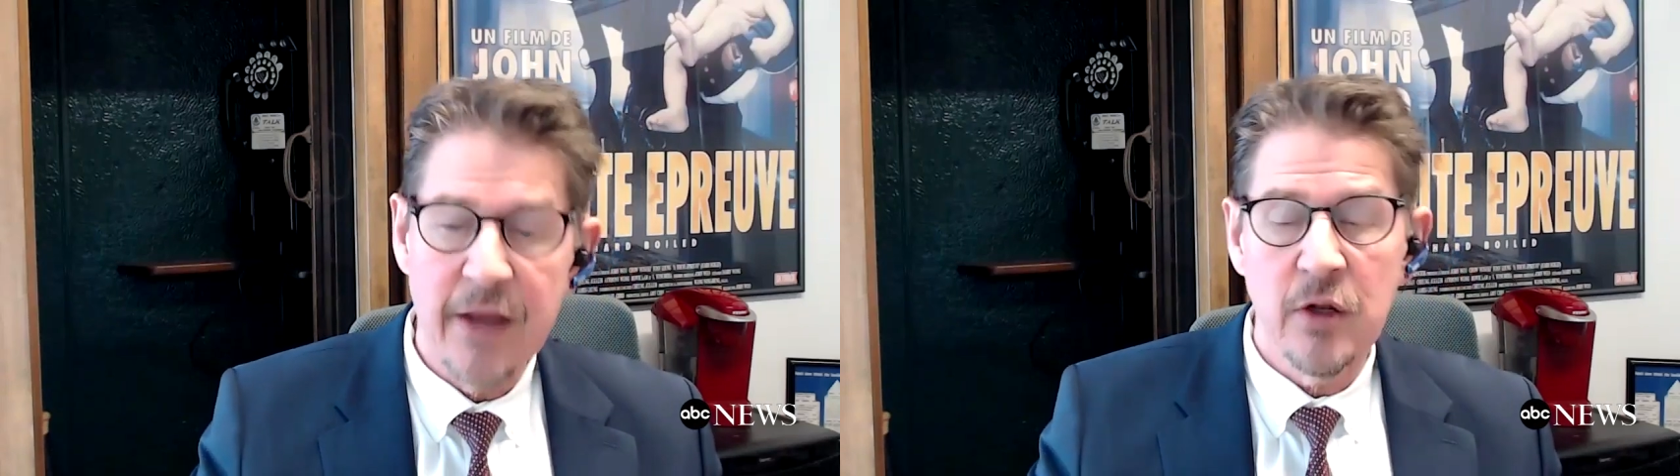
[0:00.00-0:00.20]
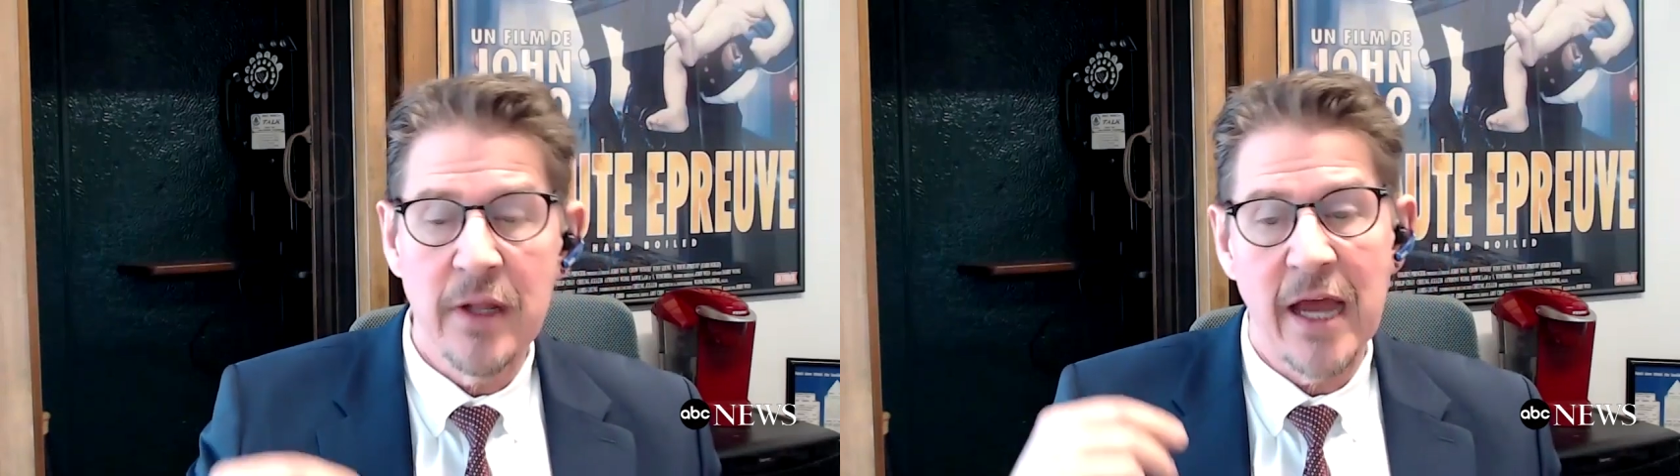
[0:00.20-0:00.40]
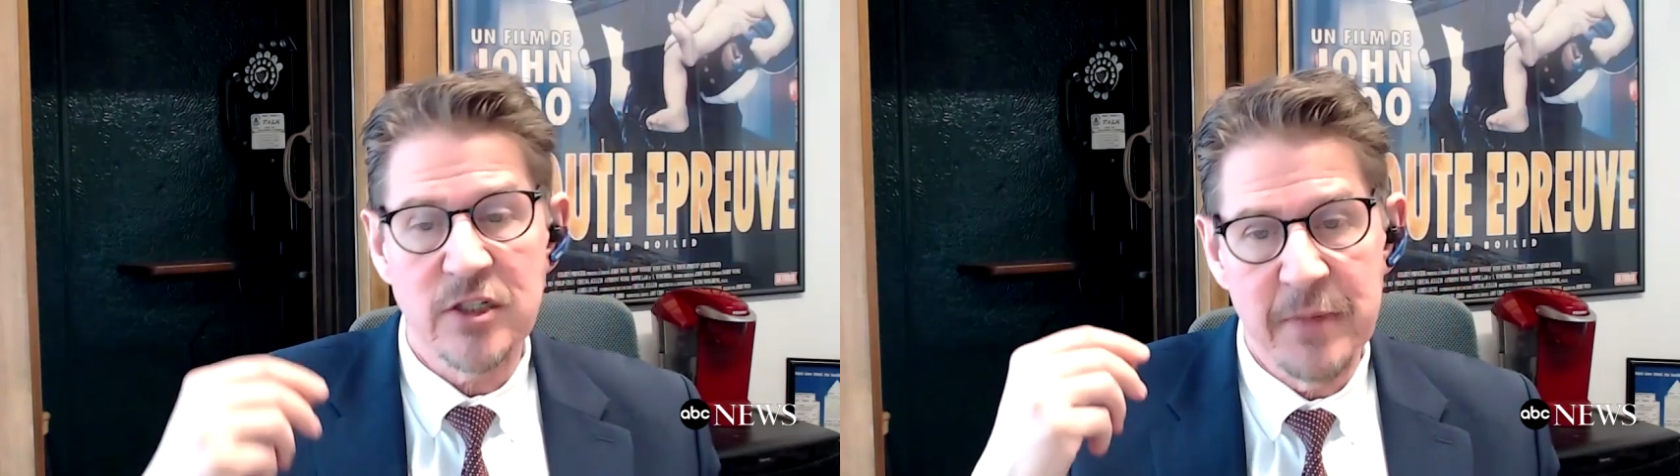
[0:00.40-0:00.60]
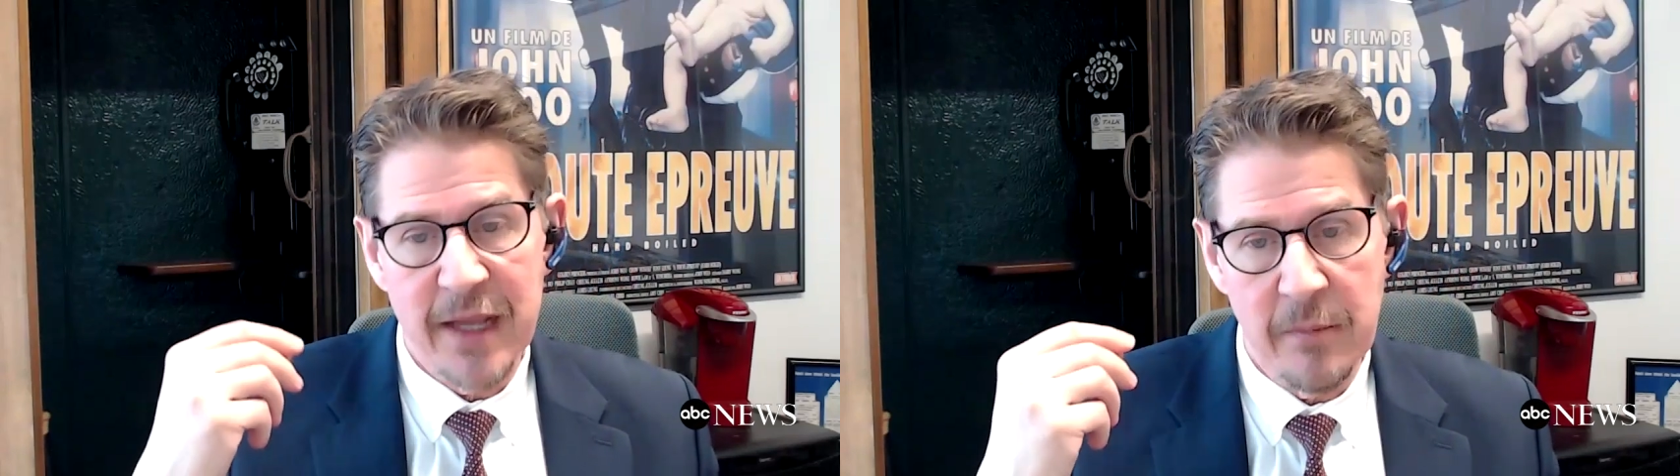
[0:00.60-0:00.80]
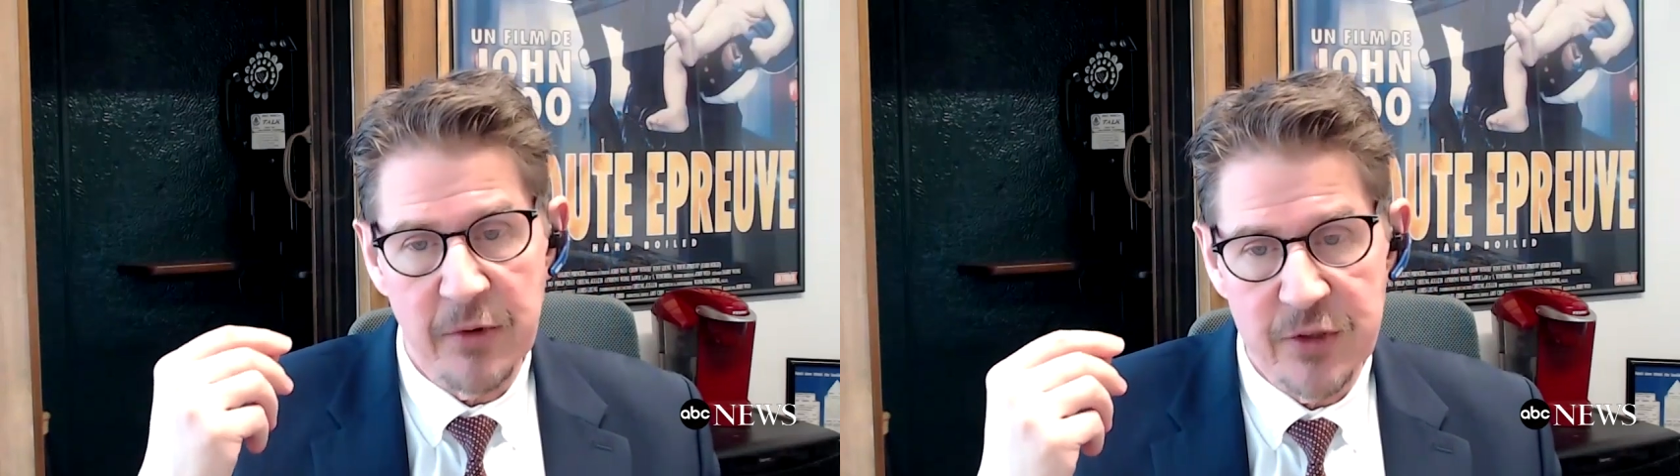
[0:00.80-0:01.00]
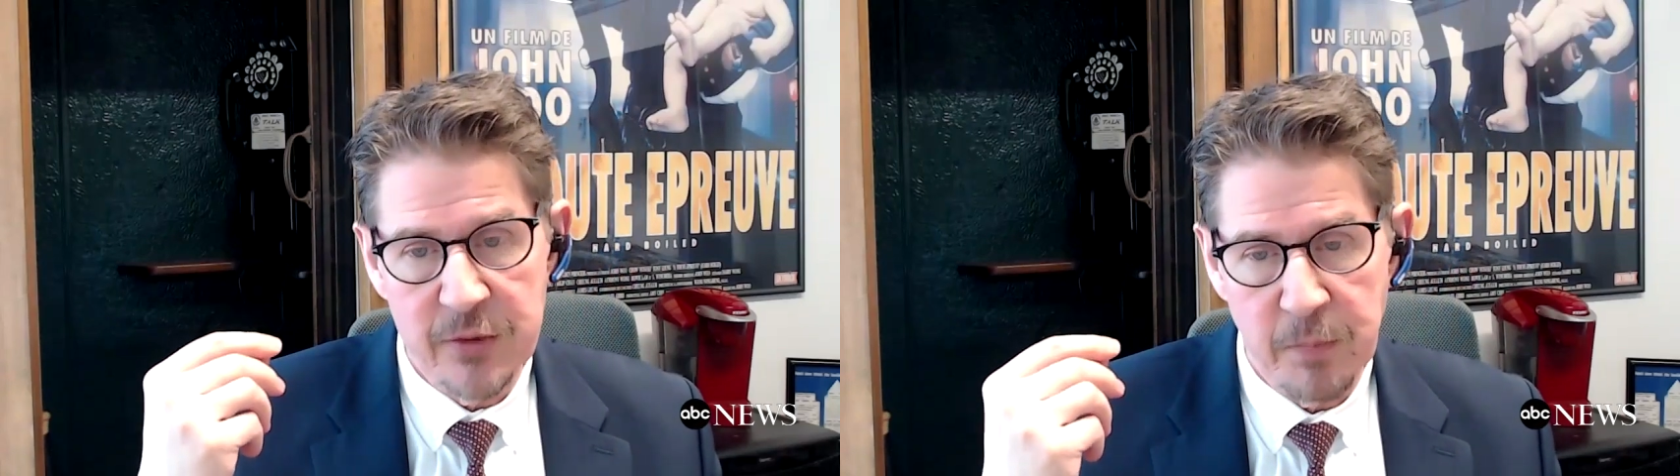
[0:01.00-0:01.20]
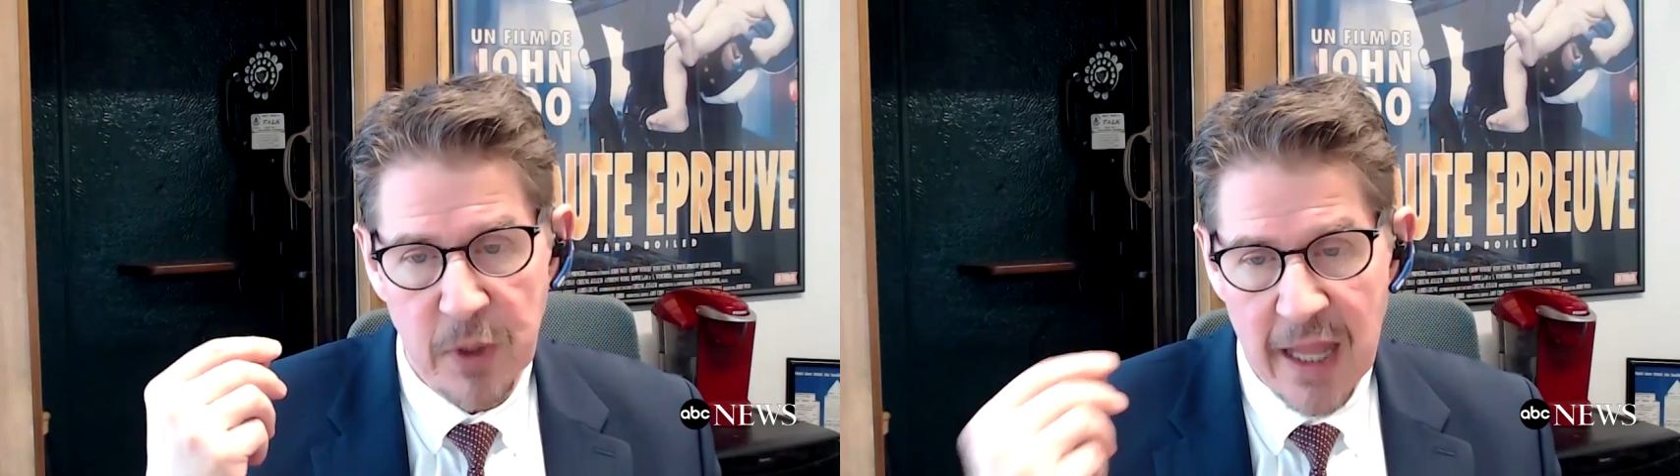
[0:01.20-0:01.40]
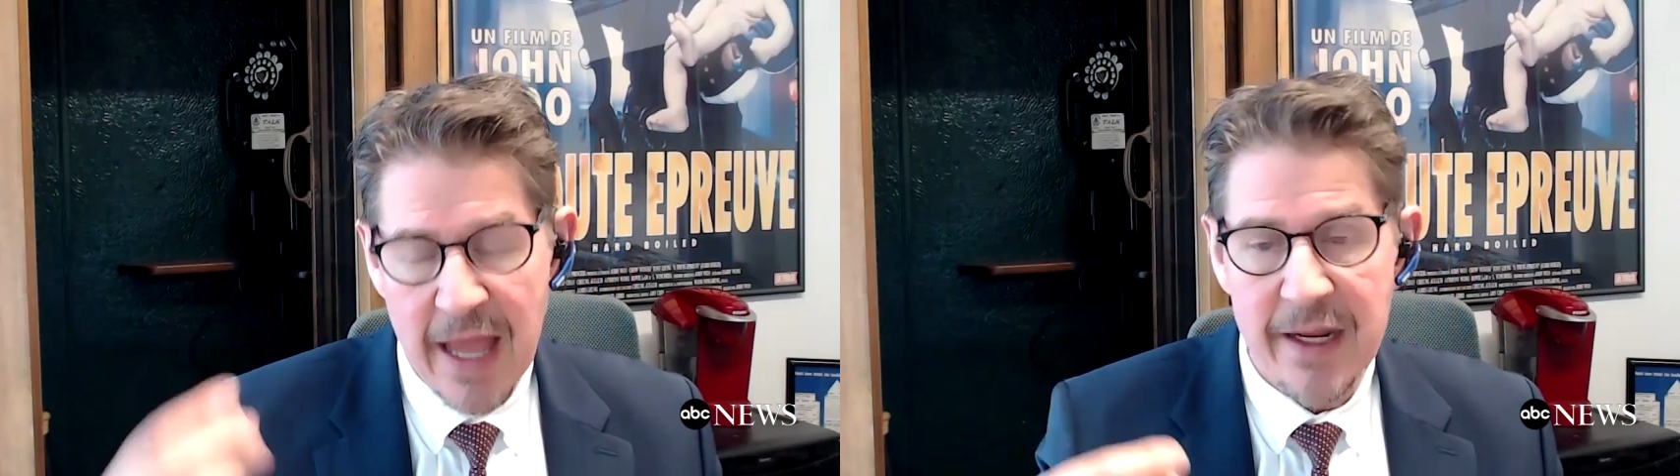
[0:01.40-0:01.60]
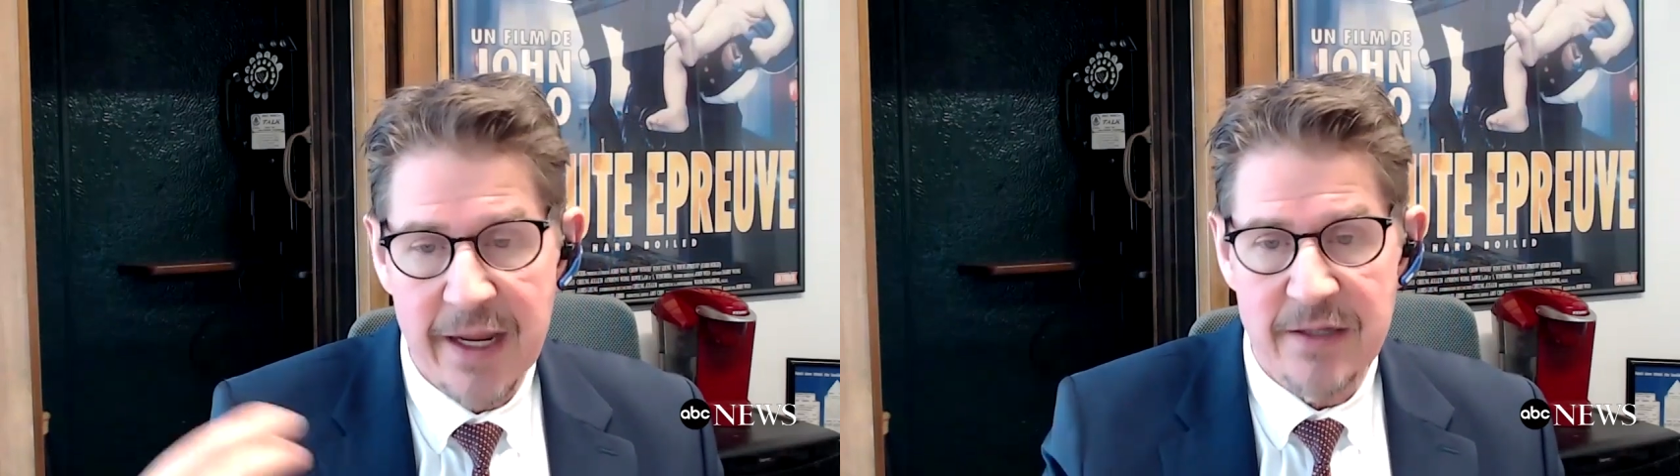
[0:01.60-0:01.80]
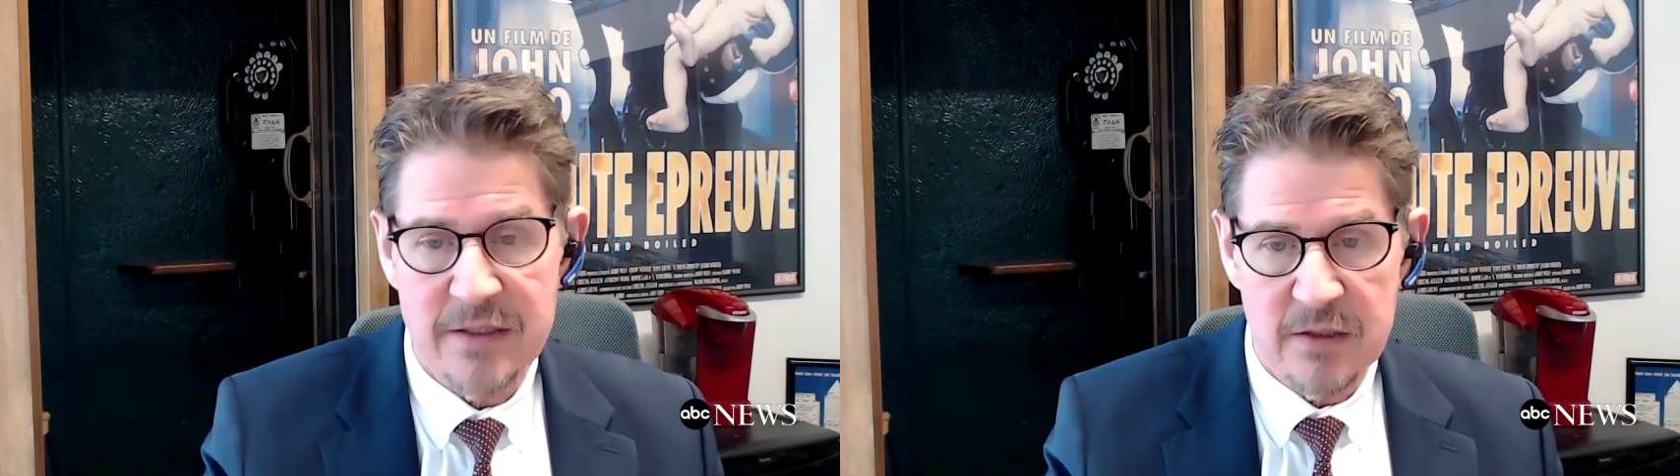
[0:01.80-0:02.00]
and you'll actually be able to plan against